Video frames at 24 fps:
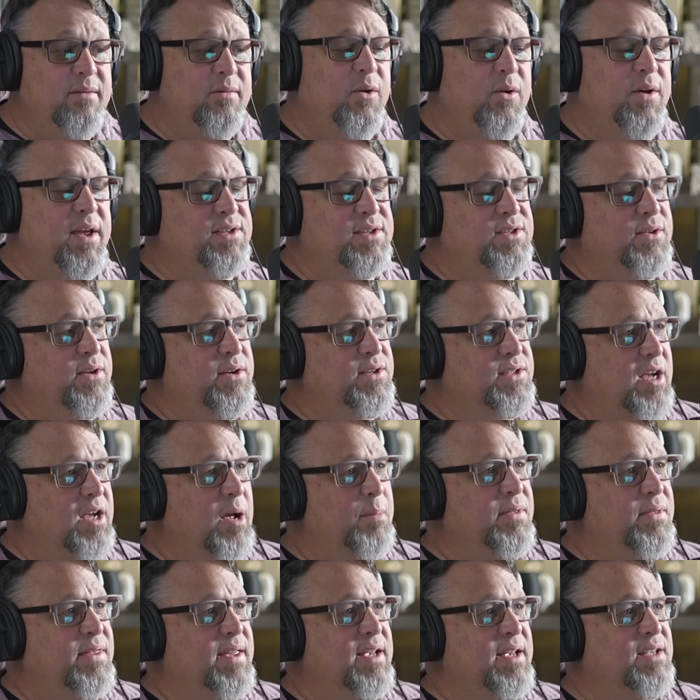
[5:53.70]
okay, so there's a
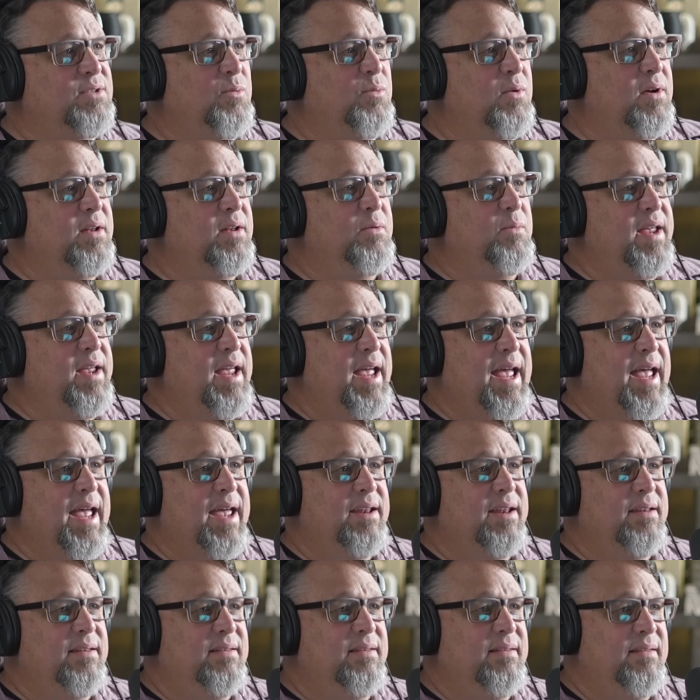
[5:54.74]
couple things. One, we
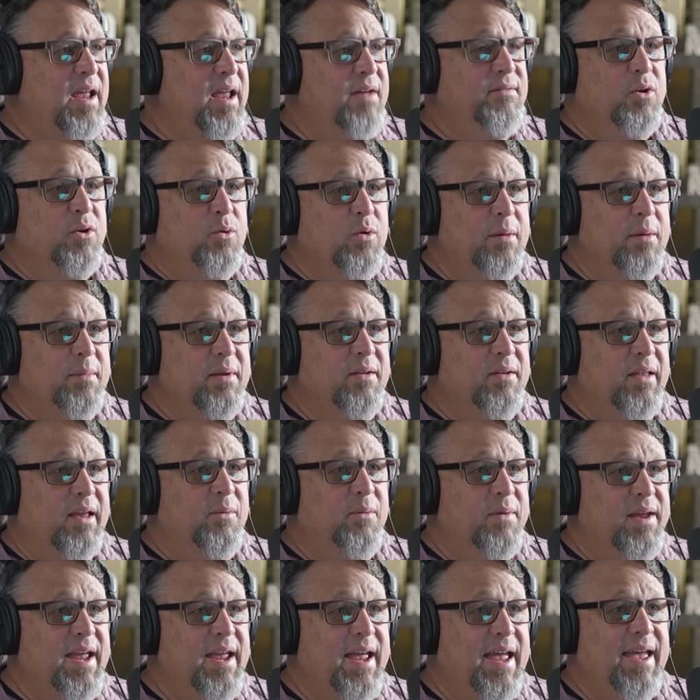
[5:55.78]
had heavy equipment.
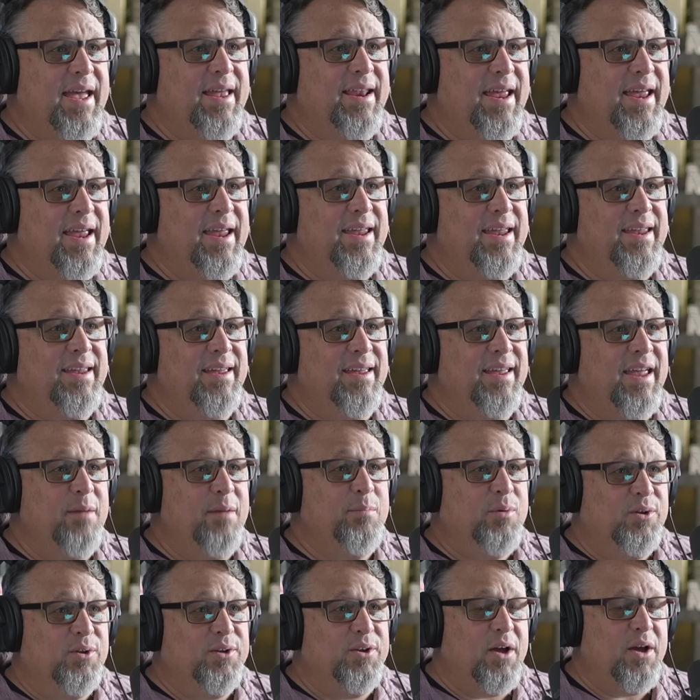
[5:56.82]
Like we had a
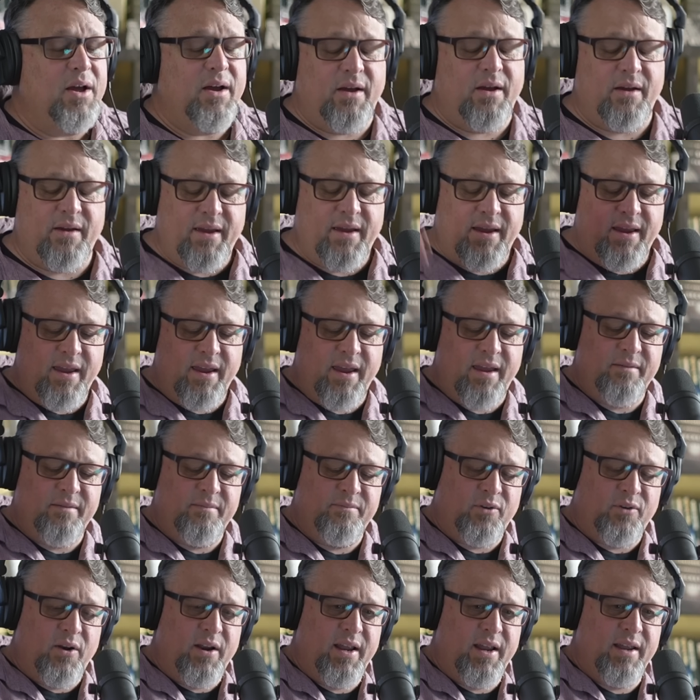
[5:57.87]

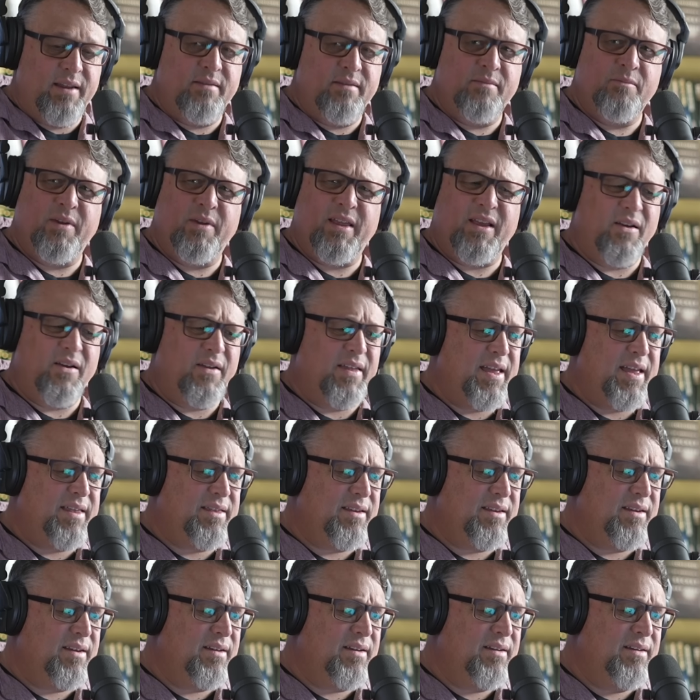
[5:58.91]
front end, what do they call that?
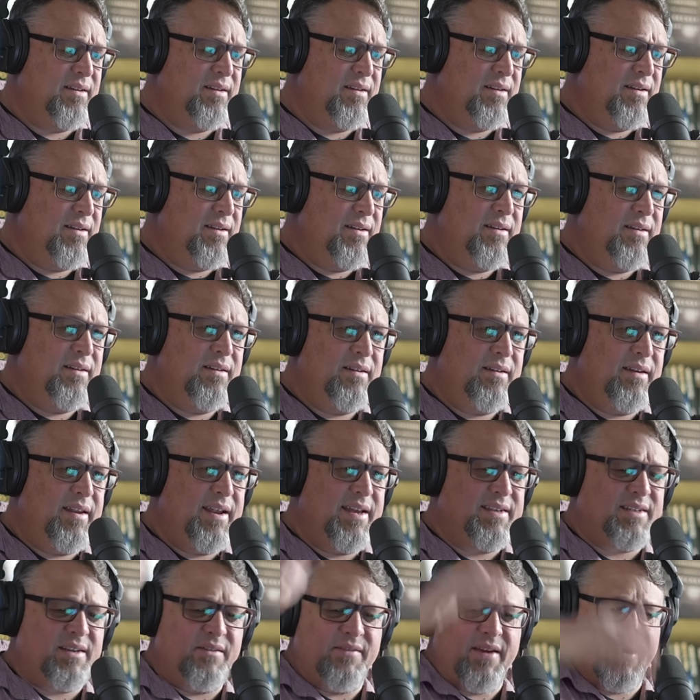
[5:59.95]
The front end loader, an
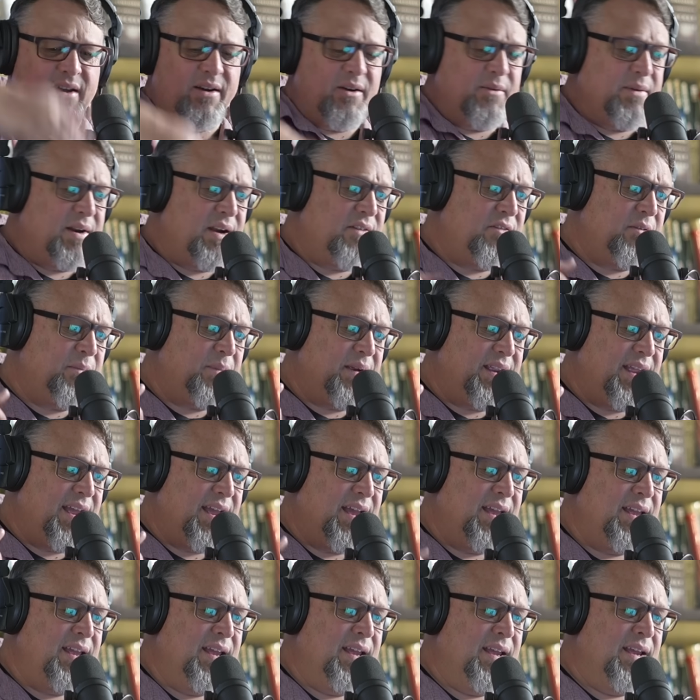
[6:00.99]
excavator or whatever. But
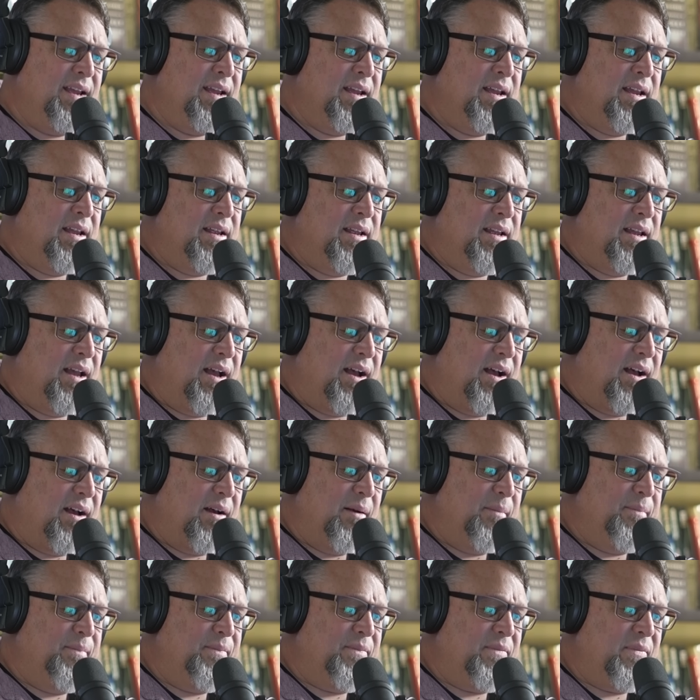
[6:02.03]
yeah.
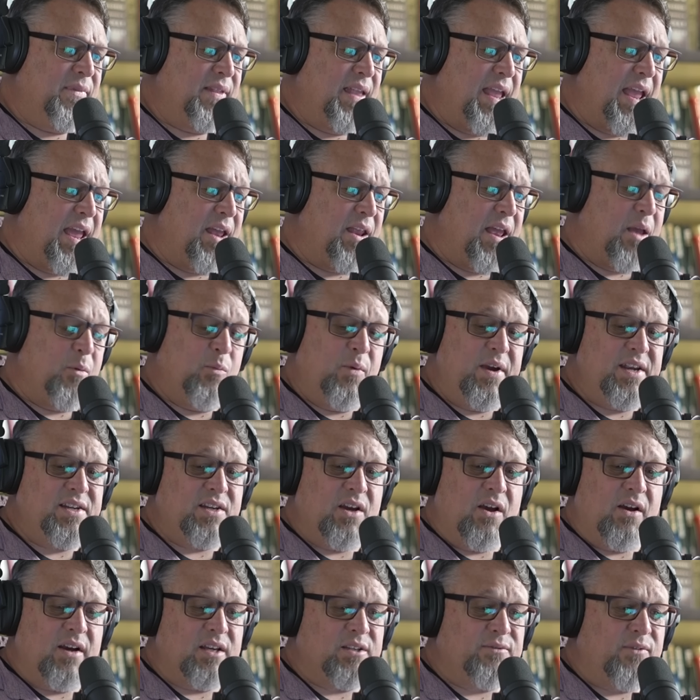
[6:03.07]
And we
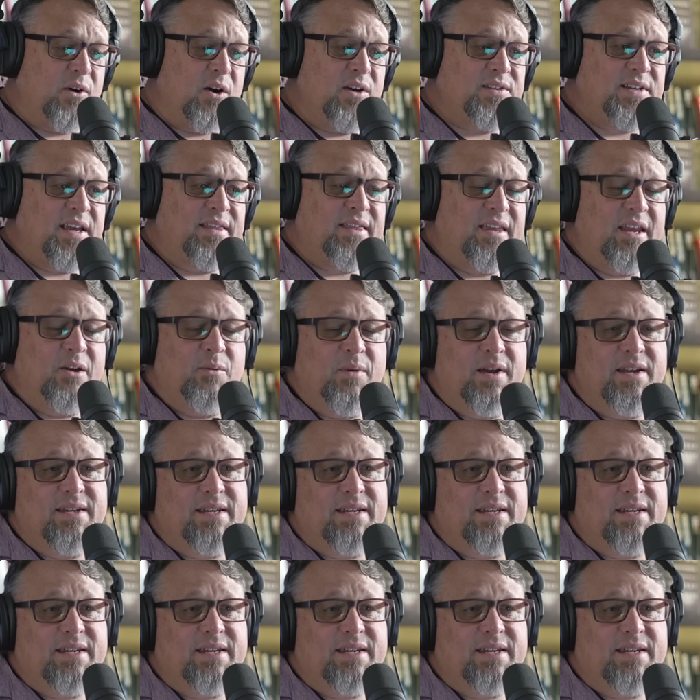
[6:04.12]
dug as far as that thing went